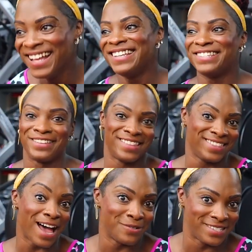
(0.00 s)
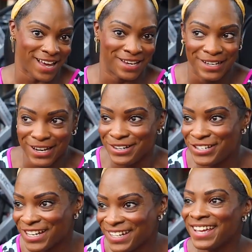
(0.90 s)
So that was that
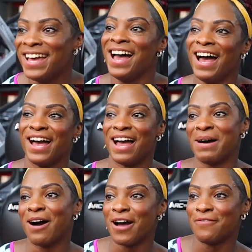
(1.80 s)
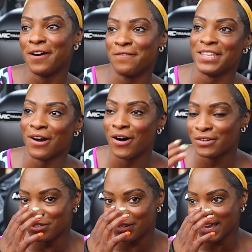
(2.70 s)
conclusion. However, for the
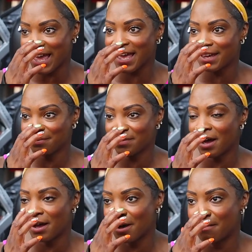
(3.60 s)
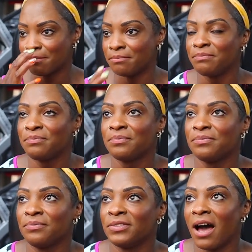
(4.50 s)
Arnold's UK,
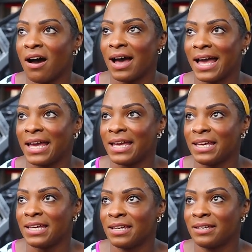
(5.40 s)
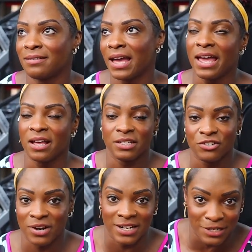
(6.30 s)
I didn't
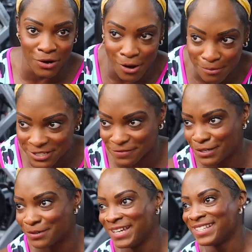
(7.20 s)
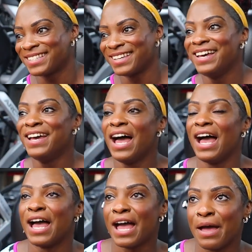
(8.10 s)
train any arms for 2 weeks,
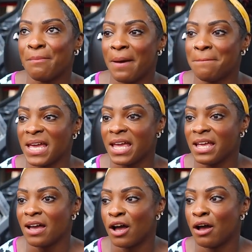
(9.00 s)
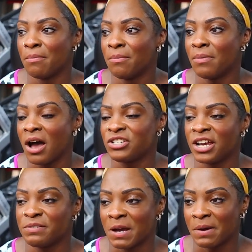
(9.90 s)
and B, I
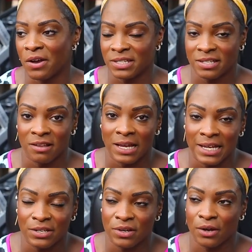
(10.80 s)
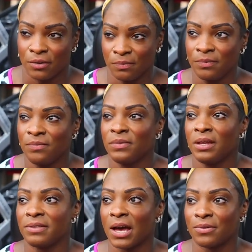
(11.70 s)
changed my posing slightly, so
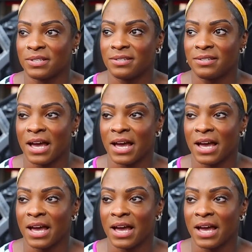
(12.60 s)
that was